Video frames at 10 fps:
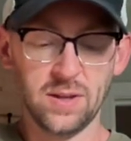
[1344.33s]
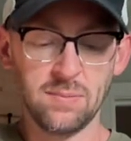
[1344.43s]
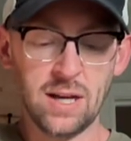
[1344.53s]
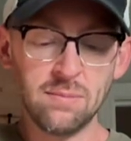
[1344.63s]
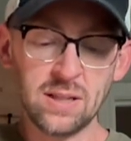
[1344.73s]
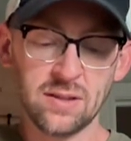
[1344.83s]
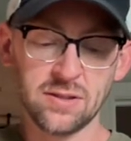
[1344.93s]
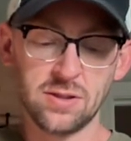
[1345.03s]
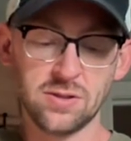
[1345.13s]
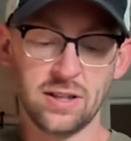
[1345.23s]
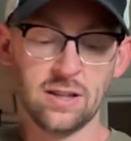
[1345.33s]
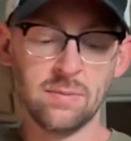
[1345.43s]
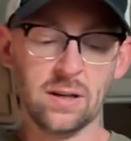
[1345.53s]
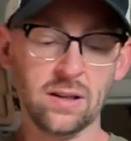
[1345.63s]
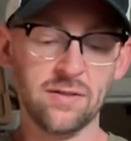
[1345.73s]
The main meal is usually in
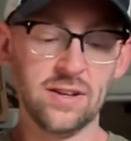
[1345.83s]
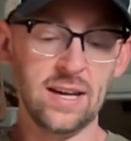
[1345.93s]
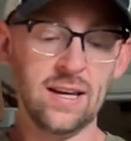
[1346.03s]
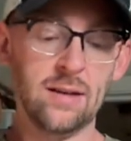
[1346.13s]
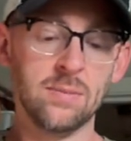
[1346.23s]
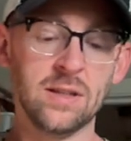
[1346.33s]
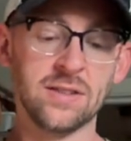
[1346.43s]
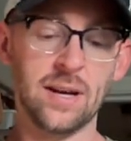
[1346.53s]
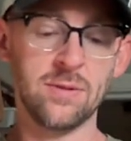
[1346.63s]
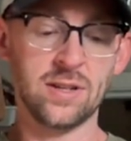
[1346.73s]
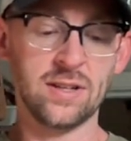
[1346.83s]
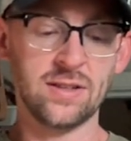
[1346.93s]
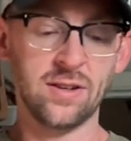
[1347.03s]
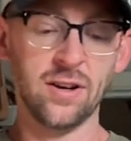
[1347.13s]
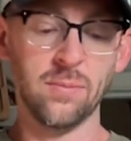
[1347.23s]
the middle of the day, and meal times are
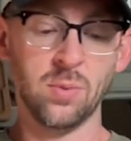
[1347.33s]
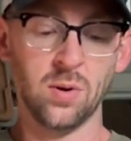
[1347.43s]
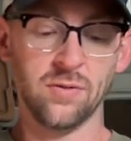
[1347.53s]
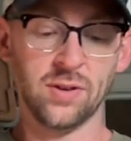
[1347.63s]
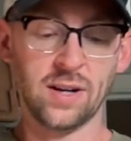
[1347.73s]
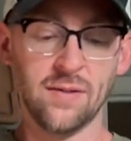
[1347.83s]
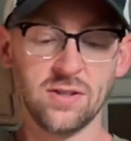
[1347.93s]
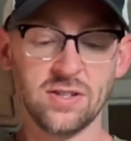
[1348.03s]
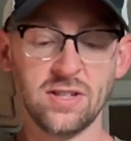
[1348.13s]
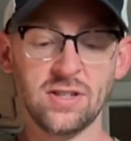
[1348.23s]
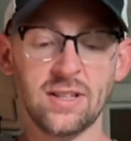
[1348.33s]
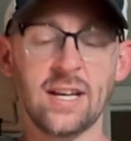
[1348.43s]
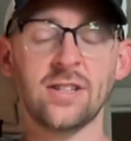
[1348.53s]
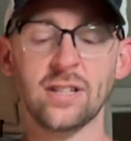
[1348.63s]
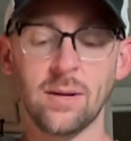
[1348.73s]
considered important for conversation,
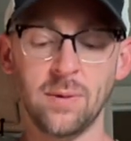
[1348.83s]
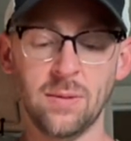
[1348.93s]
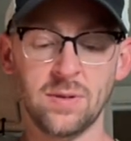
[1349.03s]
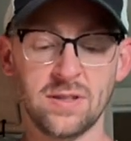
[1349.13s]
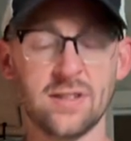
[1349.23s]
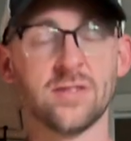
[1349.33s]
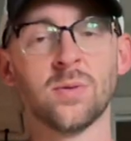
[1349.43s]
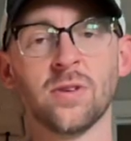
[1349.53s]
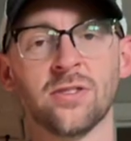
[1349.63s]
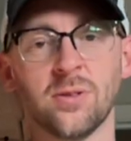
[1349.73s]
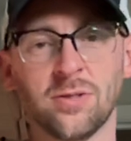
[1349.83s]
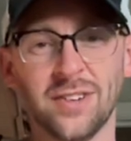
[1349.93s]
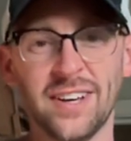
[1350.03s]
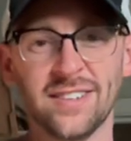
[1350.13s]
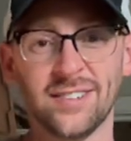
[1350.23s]
catching up on business, or
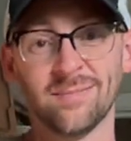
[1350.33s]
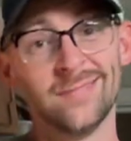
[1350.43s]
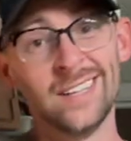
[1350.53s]
socializing.